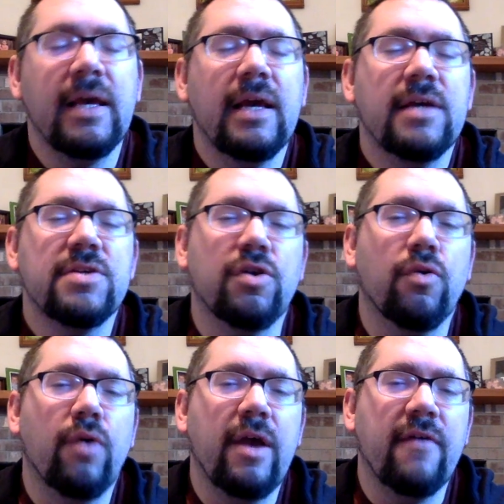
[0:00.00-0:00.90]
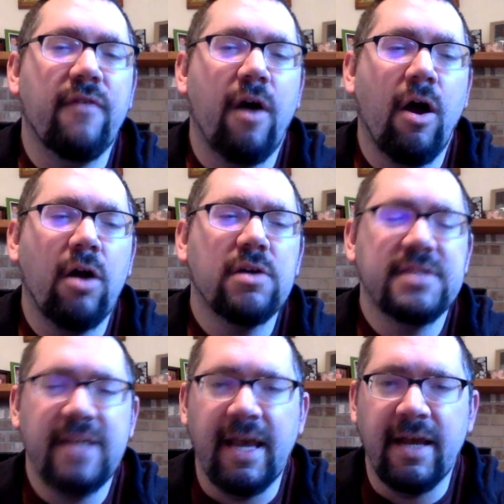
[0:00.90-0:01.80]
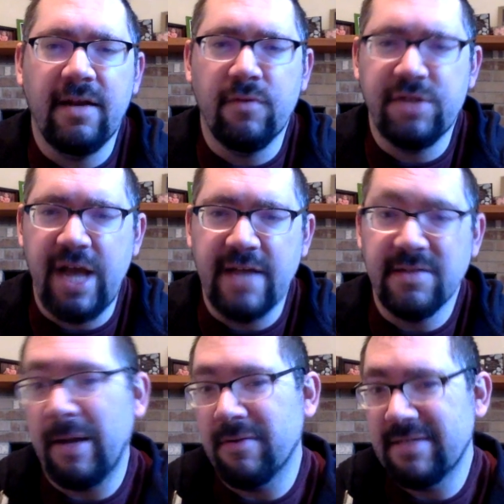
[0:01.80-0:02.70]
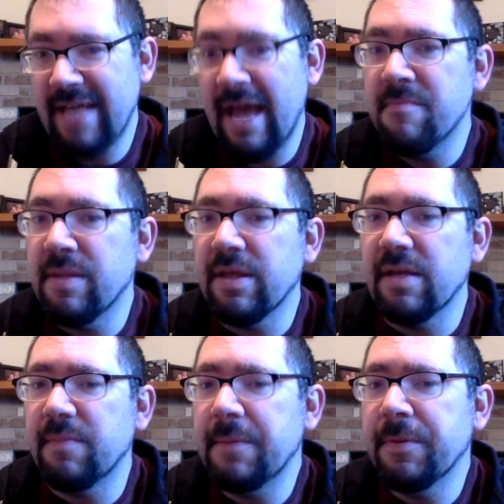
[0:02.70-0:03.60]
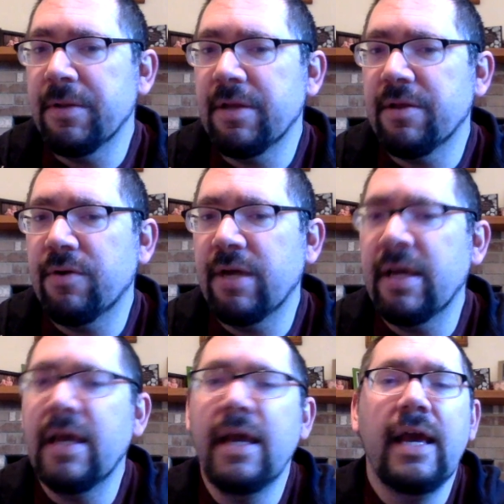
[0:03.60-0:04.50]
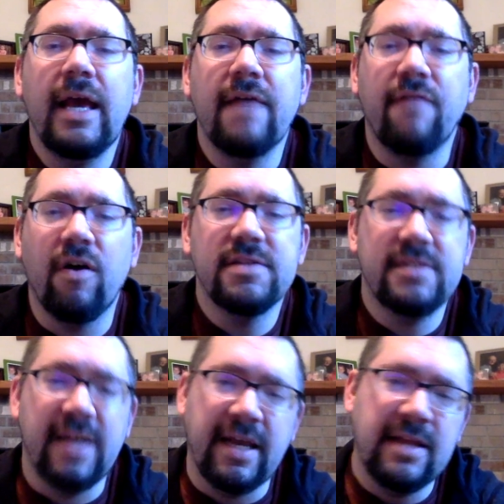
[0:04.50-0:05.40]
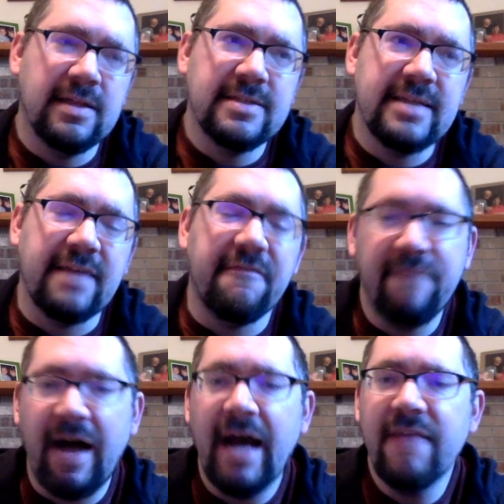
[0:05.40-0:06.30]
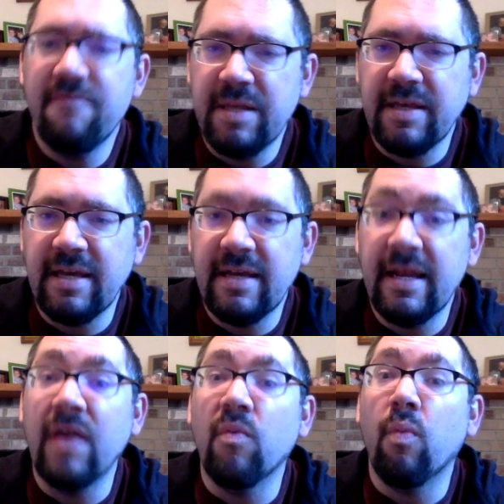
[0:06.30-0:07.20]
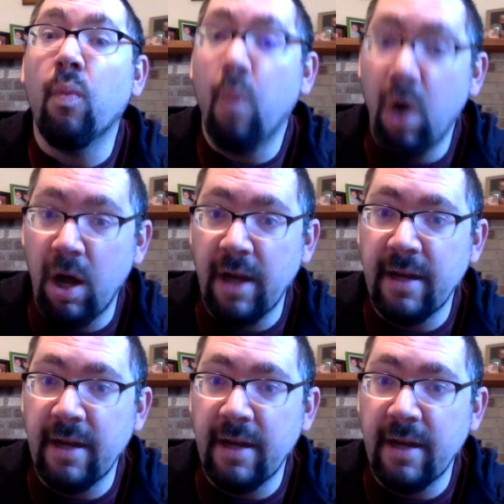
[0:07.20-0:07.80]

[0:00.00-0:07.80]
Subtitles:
So if our state, which has about 10 million people in Illinois, if our state, let's say 5,000,001,